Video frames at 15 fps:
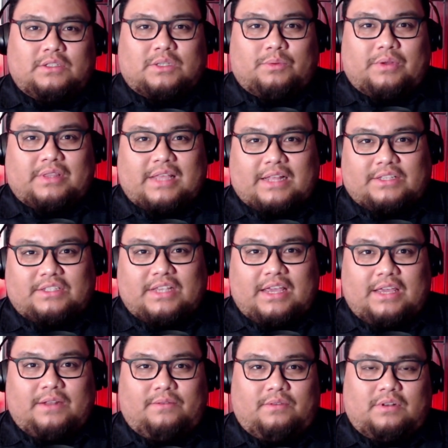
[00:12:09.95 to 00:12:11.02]
So with that
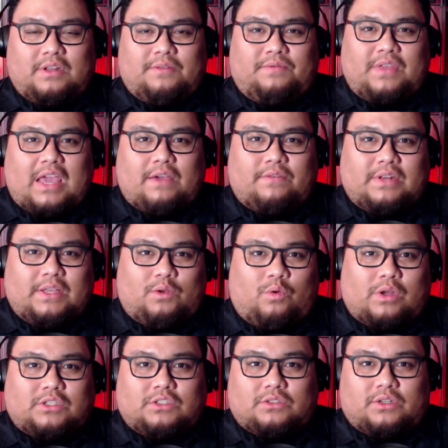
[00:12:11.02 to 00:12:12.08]
said, if you have any
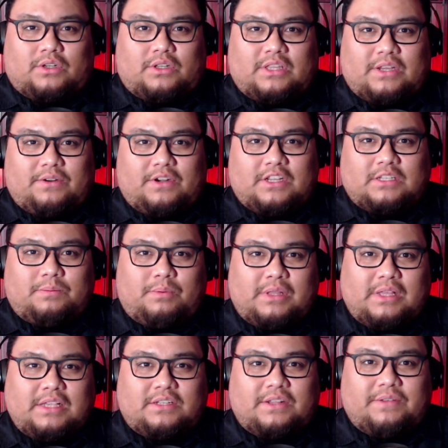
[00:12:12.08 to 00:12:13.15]
questions or theories,
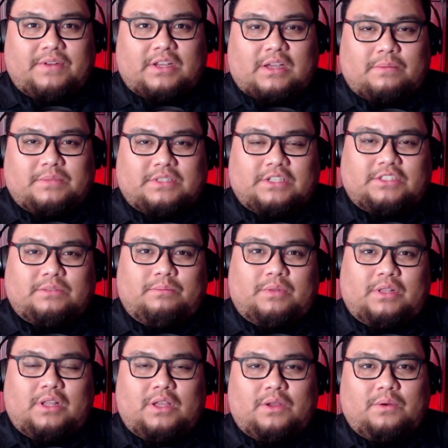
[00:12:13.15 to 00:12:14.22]
please leave in the comment section
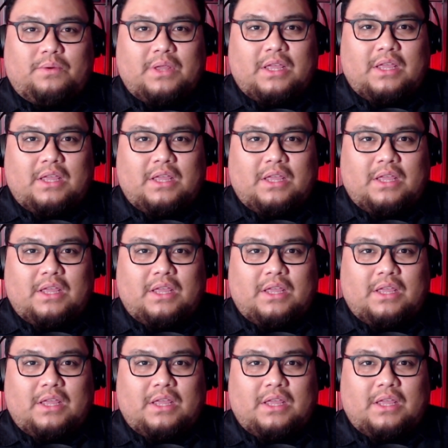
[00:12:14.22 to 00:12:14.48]
below.